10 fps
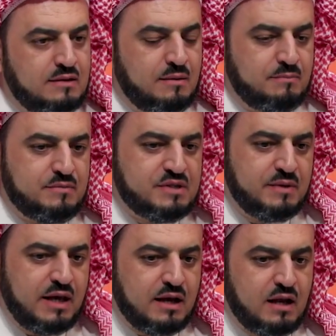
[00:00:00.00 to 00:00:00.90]
In the
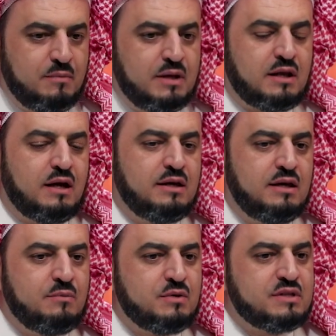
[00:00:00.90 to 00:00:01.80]
name of Allah, the
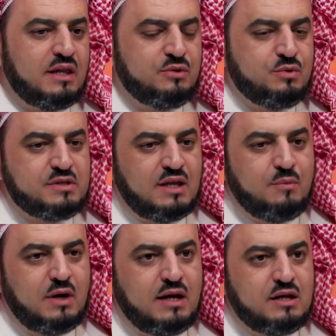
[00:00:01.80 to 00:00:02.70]
most gracious,
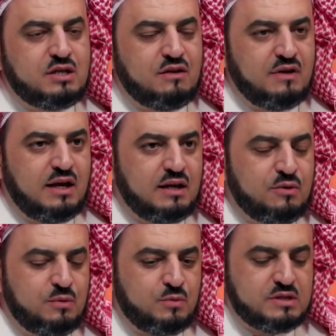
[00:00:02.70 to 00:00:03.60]
the most
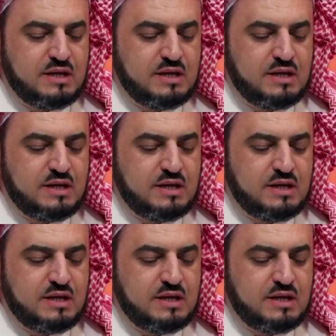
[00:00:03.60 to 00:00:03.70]
merciful,